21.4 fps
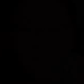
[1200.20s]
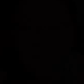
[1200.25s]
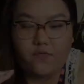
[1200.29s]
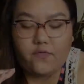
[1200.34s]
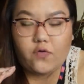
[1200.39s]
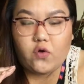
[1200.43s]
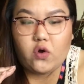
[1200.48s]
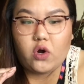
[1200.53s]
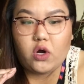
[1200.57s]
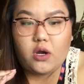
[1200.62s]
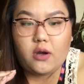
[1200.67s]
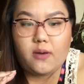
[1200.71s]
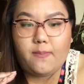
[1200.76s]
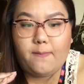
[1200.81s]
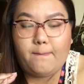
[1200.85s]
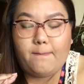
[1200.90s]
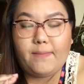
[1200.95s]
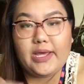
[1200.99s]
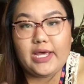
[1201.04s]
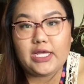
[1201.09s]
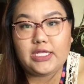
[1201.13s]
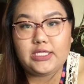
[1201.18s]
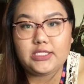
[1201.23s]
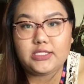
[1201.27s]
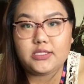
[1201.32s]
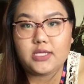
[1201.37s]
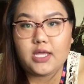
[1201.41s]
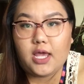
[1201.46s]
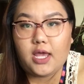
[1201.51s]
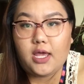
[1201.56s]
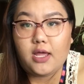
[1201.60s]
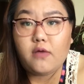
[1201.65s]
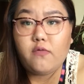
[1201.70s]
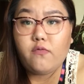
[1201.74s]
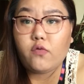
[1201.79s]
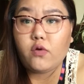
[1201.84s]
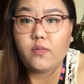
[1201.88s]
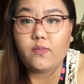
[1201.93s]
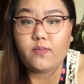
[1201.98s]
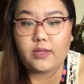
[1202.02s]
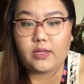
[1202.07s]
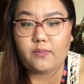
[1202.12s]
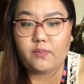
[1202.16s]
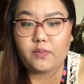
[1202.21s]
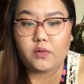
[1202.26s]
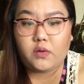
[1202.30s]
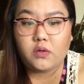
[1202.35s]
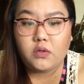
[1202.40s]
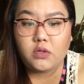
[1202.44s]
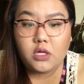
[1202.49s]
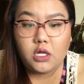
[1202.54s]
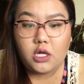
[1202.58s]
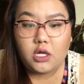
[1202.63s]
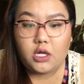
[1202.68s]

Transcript: is for pets and for people.